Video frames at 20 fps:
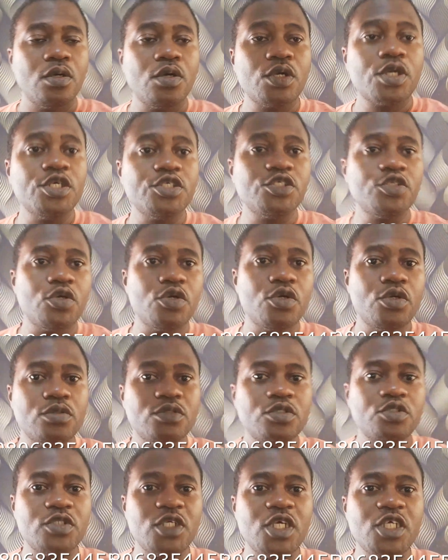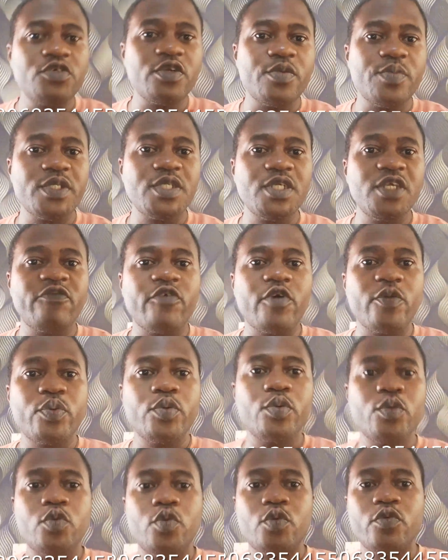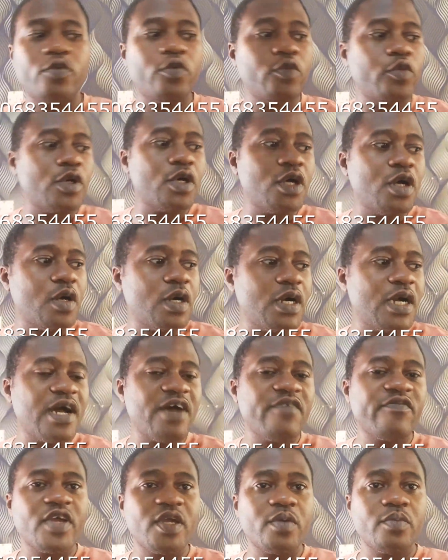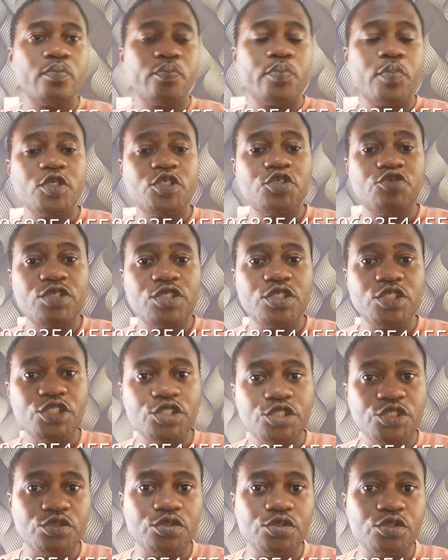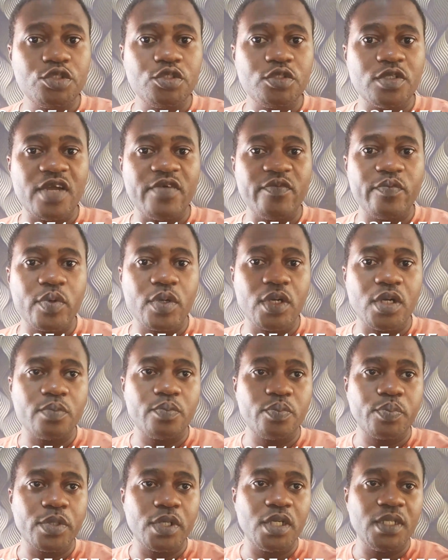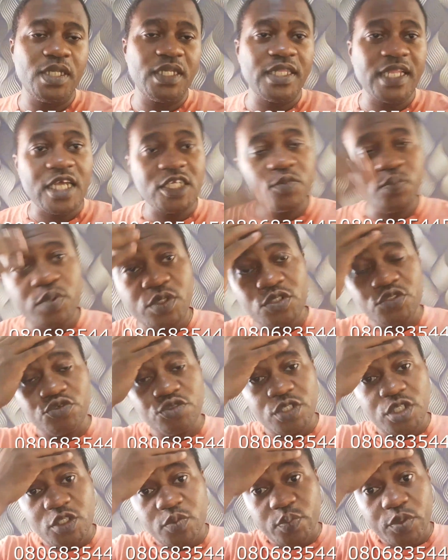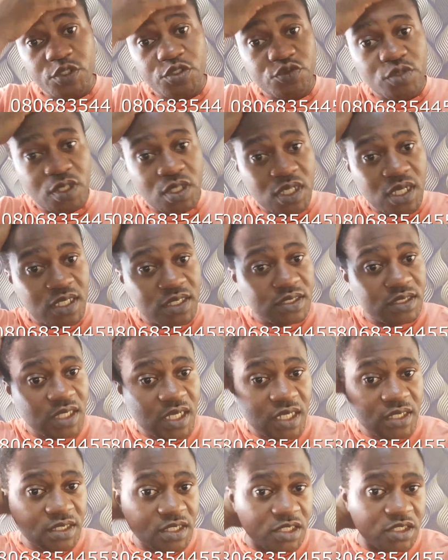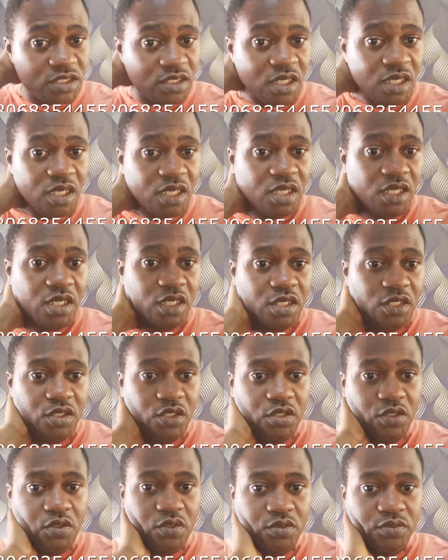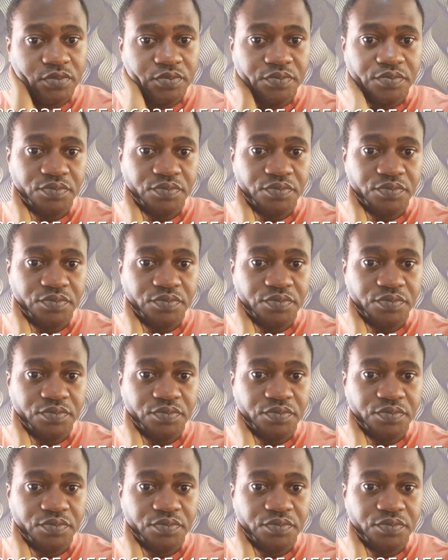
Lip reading: Okay, so today's remedy is for people who all have prostate issues. You have enlarged prostate cancer, this, you know,